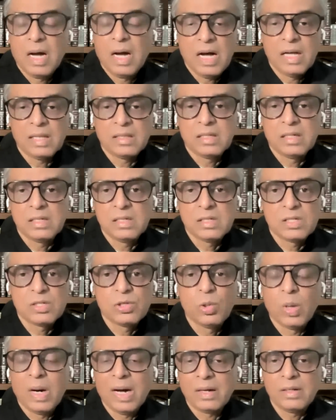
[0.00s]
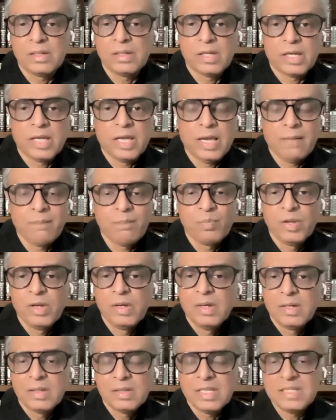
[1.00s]
others who are in the game,
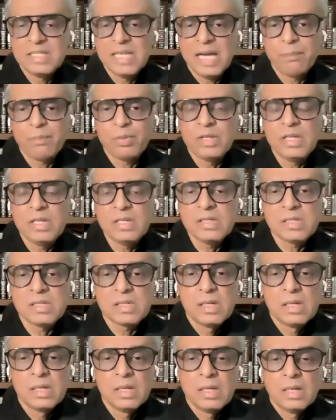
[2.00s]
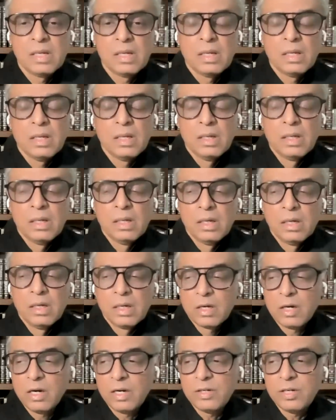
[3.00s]
the Japanese
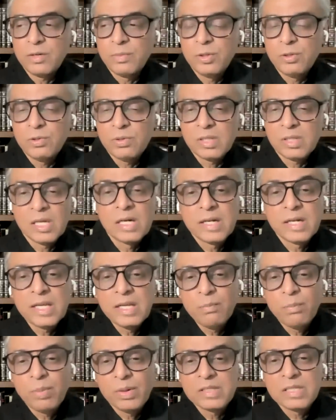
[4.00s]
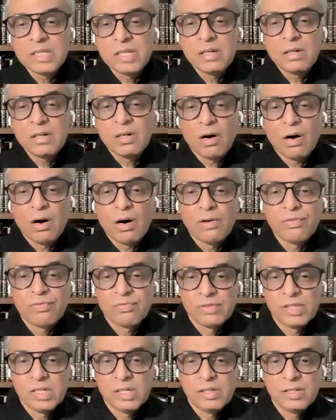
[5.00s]
contribute 13% of
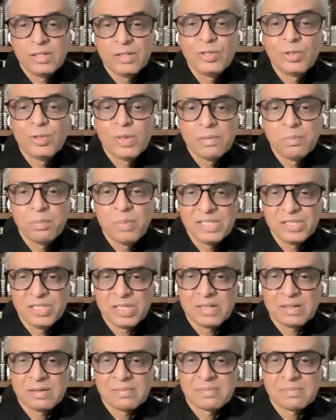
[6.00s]
the UN budget.